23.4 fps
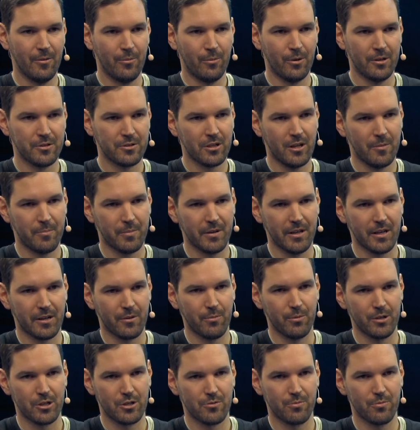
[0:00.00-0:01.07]
one topic
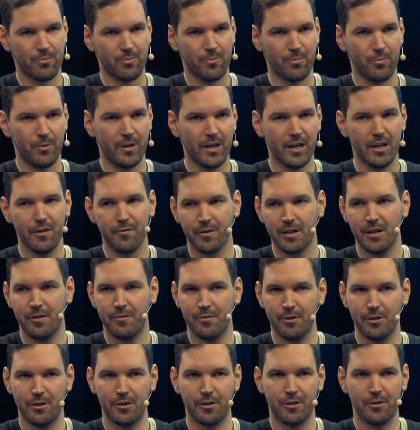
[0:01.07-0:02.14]
which we have
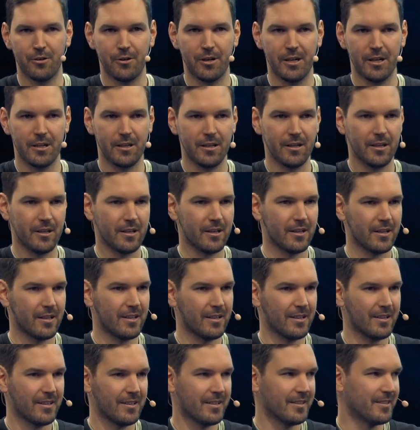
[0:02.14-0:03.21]
covered already
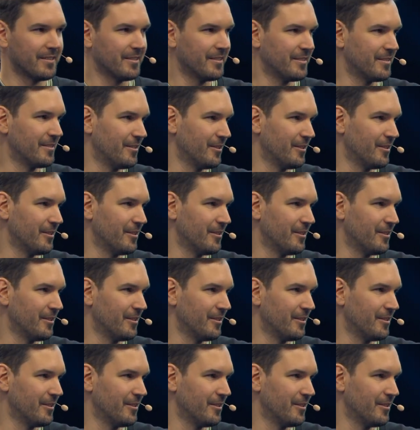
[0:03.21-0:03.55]
uh,